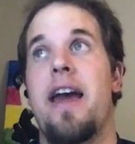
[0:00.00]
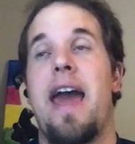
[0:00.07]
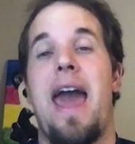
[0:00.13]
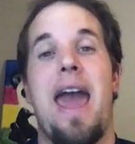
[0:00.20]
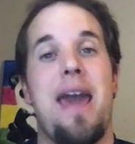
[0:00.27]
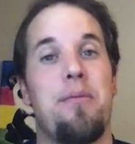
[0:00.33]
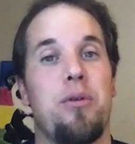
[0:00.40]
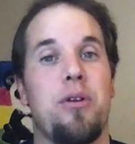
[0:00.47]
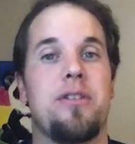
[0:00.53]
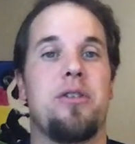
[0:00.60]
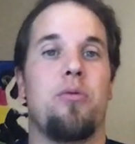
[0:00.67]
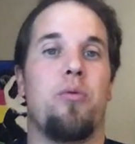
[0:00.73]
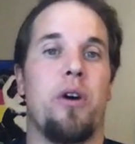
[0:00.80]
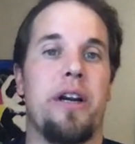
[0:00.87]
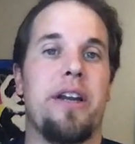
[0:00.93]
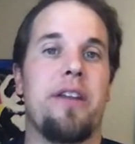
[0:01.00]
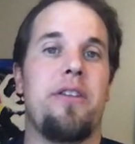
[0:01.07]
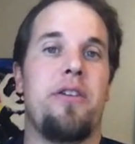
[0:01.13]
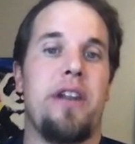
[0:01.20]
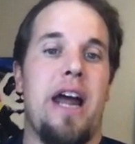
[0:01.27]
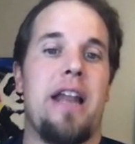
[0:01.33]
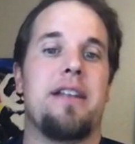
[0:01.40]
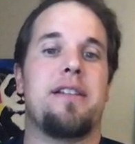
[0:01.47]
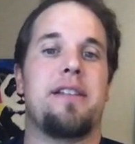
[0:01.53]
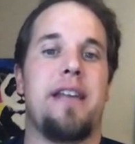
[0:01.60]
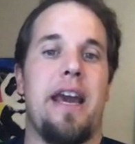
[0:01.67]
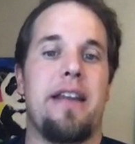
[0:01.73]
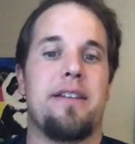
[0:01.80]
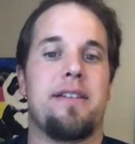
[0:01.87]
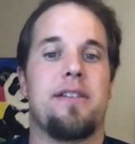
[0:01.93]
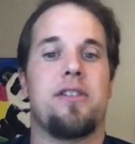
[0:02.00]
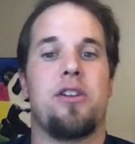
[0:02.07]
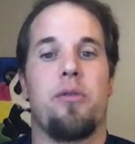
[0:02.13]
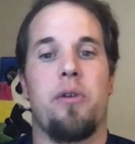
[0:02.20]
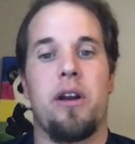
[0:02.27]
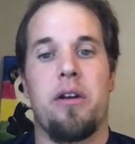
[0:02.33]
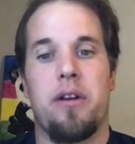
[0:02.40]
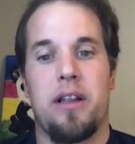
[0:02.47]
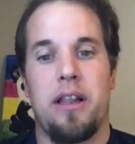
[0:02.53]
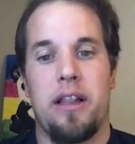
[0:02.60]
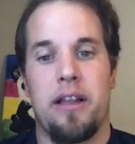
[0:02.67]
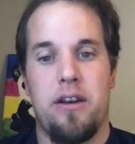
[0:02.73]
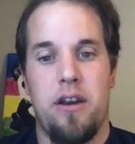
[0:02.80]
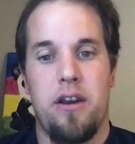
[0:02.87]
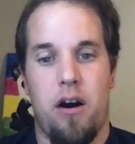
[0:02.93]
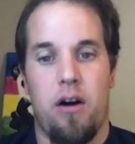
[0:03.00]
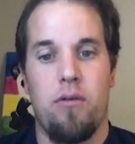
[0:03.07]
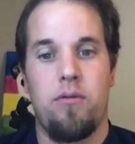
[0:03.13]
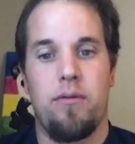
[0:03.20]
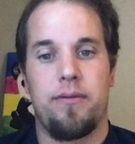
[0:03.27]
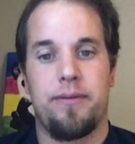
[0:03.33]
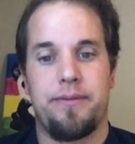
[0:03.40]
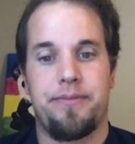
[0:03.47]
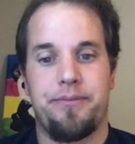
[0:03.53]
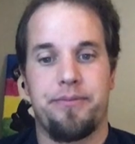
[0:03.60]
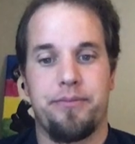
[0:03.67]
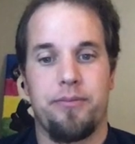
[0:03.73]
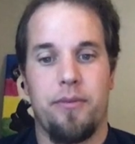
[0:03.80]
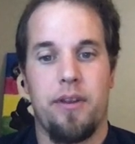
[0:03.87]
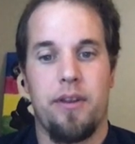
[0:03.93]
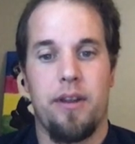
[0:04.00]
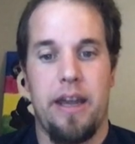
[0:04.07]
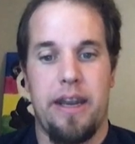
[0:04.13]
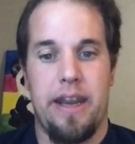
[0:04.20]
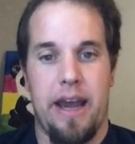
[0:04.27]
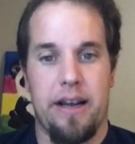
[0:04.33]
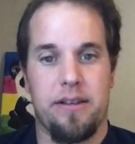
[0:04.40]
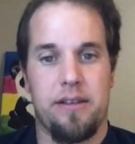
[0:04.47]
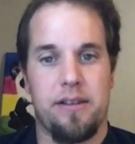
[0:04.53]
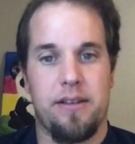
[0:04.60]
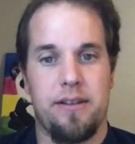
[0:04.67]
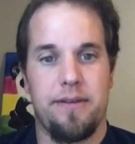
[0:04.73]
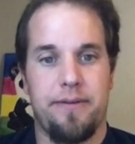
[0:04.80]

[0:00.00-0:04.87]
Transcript: able to work in the United States. So we're going to click no and next.